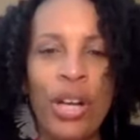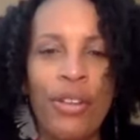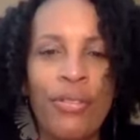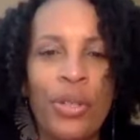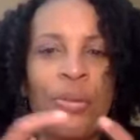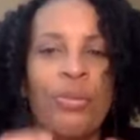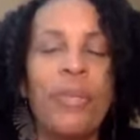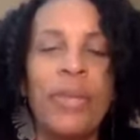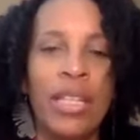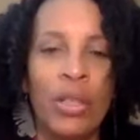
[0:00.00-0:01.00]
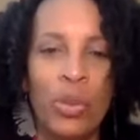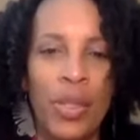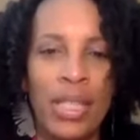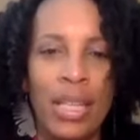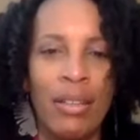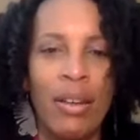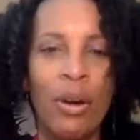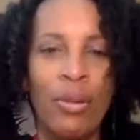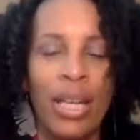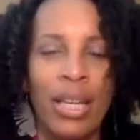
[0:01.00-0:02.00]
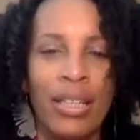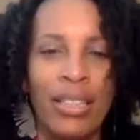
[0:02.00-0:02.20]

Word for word: of Caribbean cuisine going,